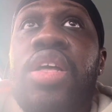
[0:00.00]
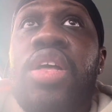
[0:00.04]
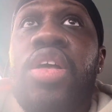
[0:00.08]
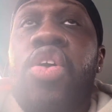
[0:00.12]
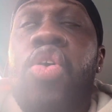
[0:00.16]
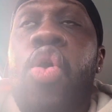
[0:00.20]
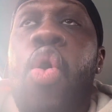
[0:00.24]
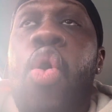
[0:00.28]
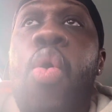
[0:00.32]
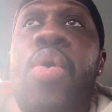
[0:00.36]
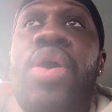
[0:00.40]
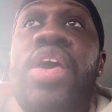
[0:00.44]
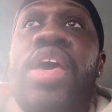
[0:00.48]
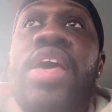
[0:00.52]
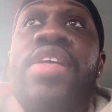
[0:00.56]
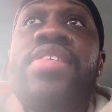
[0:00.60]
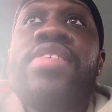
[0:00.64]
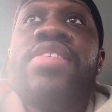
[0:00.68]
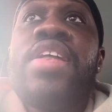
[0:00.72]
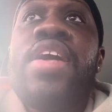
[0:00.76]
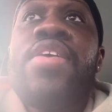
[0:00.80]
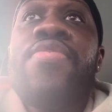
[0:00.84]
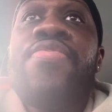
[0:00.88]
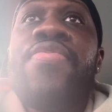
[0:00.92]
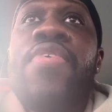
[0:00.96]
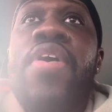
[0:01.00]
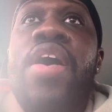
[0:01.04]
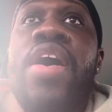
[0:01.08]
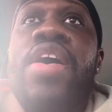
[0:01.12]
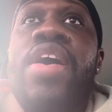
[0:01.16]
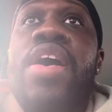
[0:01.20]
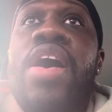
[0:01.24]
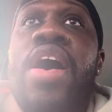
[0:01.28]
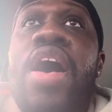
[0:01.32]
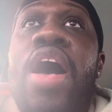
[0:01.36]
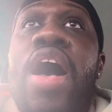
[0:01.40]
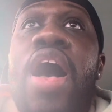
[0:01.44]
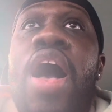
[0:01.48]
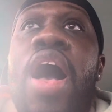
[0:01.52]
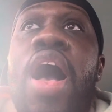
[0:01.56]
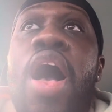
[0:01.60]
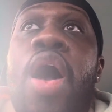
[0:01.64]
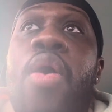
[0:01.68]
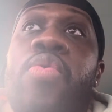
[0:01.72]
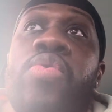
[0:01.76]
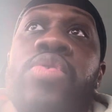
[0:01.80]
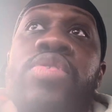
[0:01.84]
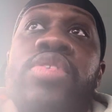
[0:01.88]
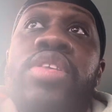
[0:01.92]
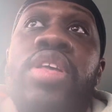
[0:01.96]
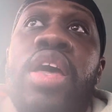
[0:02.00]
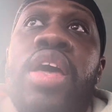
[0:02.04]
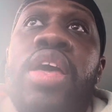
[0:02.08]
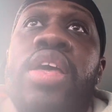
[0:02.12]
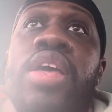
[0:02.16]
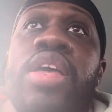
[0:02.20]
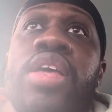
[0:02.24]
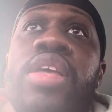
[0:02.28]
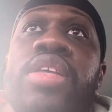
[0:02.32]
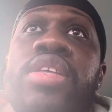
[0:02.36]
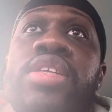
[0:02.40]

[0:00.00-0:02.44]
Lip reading: going into that fight, I was like,